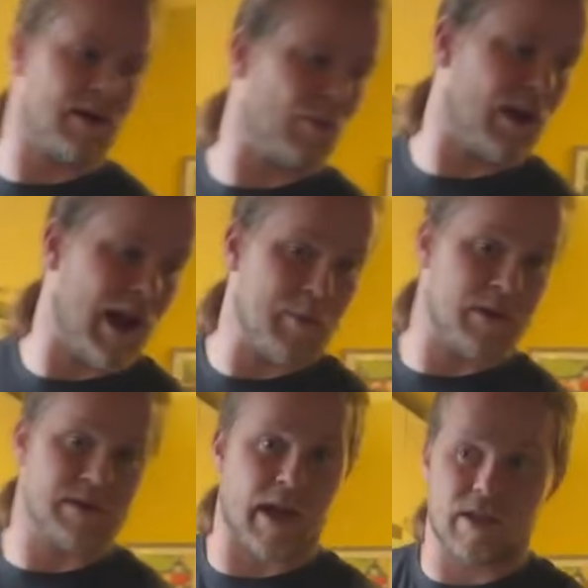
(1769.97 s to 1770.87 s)
And what happened
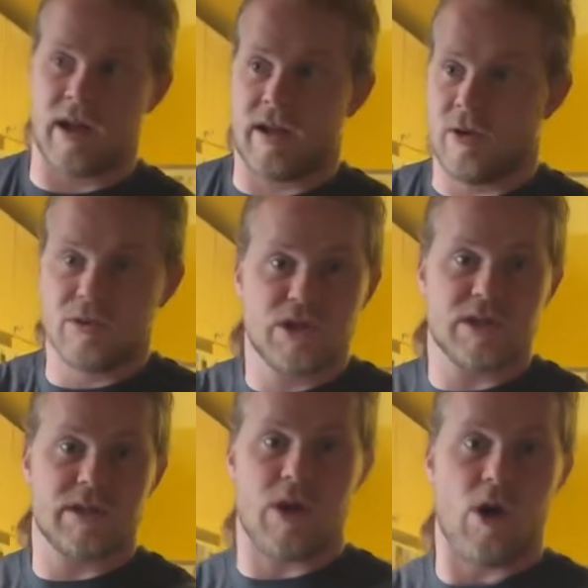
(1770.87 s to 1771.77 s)
is it was just
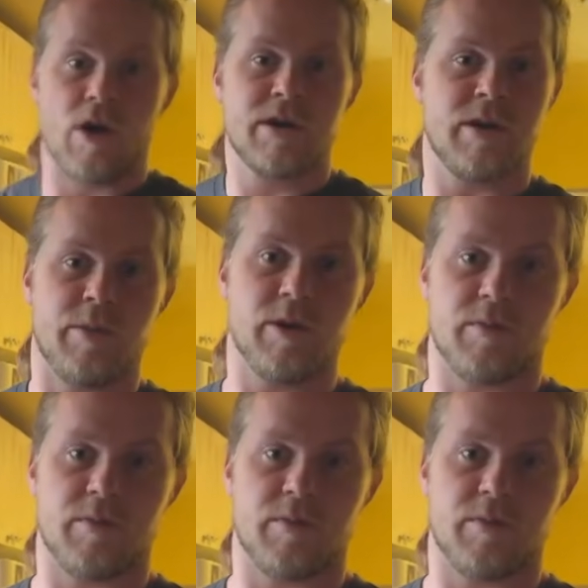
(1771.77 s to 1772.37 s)
hard to build